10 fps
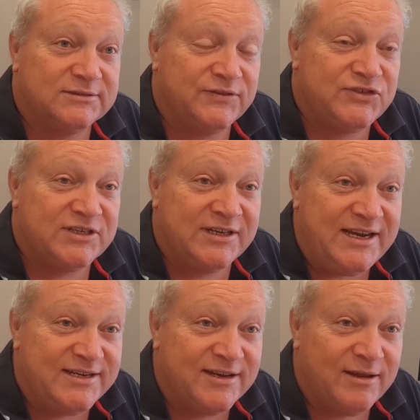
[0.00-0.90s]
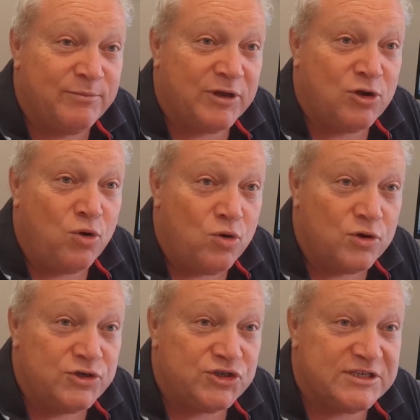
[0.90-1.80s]
you've selected him
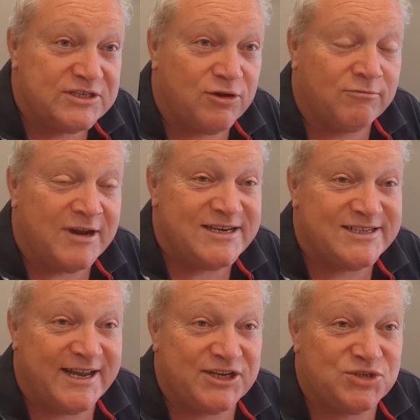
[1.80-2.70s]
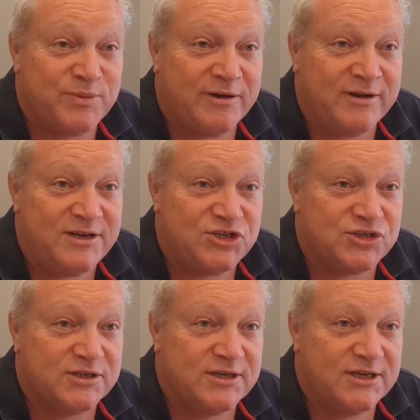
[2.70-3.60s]
because he's got race day experience
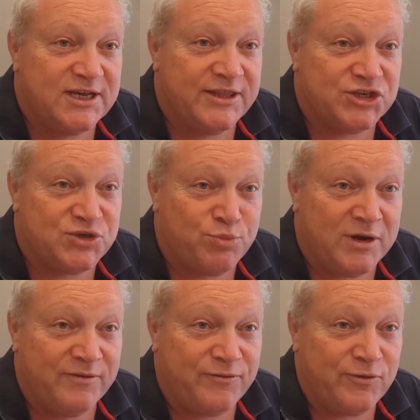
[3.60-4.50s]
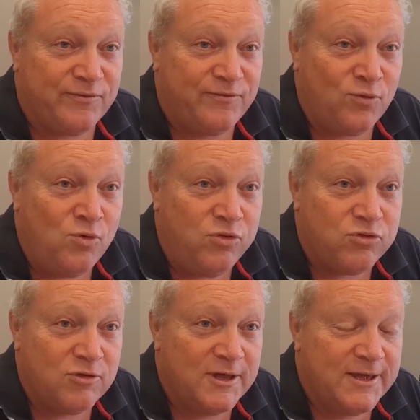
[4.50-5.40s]
in the spring for a 4th.
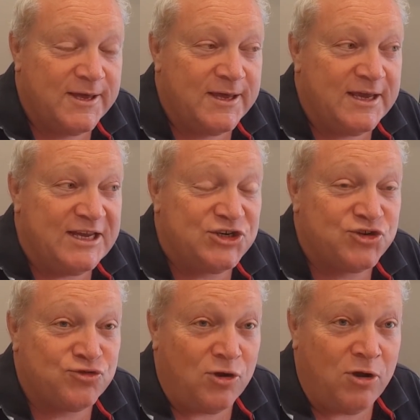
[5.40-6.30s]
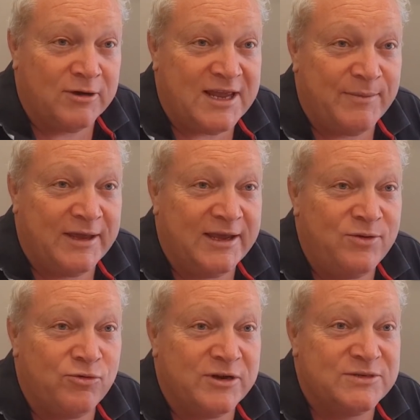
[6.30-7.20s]
He's trialled coming
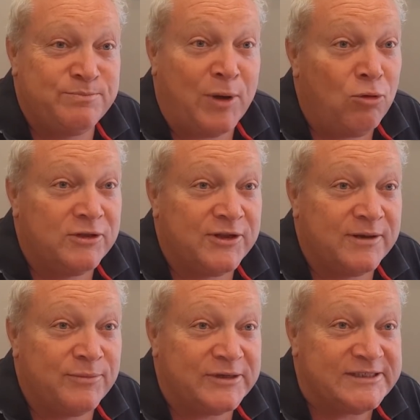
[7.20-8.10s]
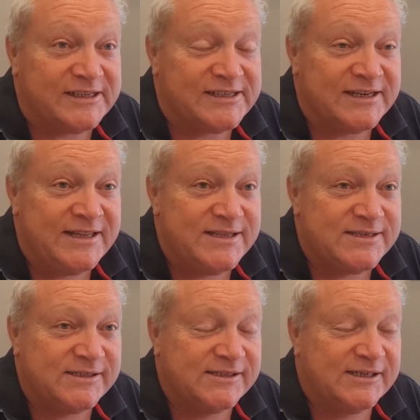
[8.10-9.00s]
in where he's bolted in by 6
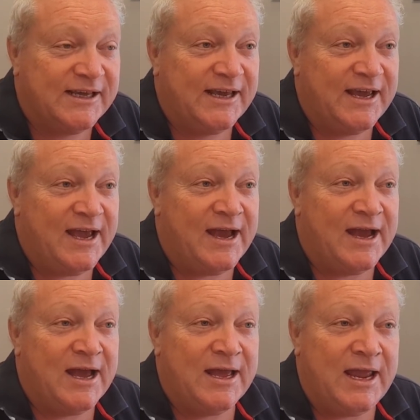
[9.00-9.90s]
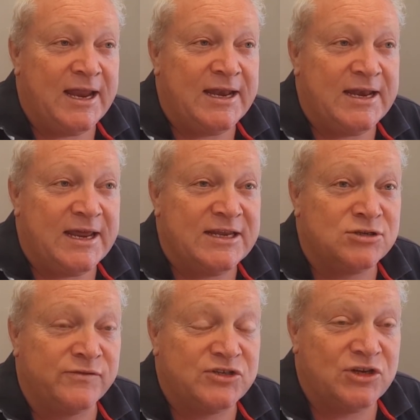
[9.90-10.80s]
lengths. And he's
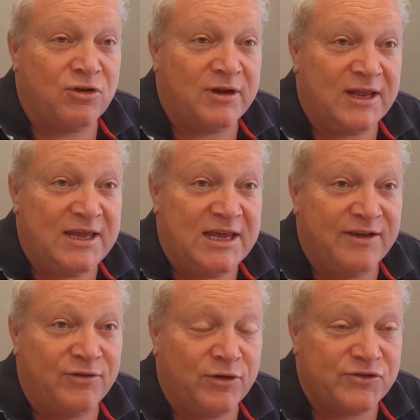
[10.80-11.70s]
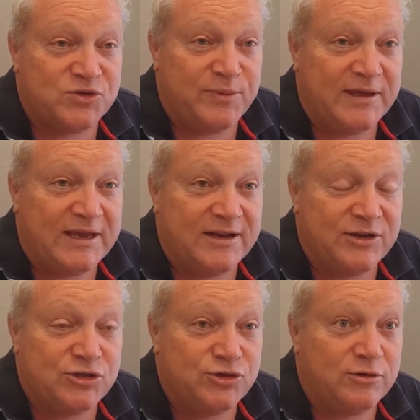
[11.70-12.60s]
obviously got a heck of a lot of speed. And
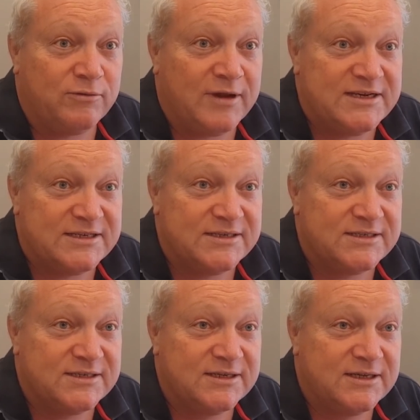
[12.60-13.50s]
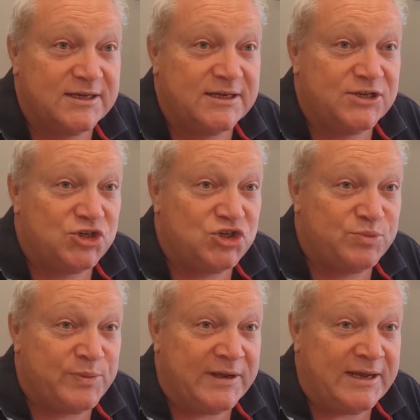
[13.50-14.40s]
in 2-year-old races,
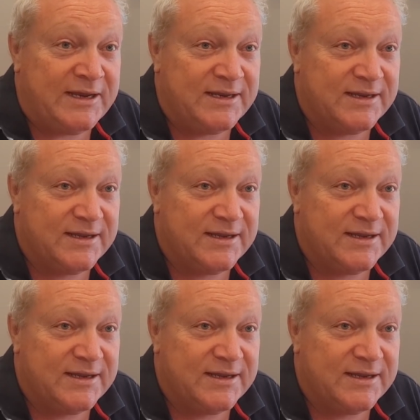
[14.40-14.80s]
speed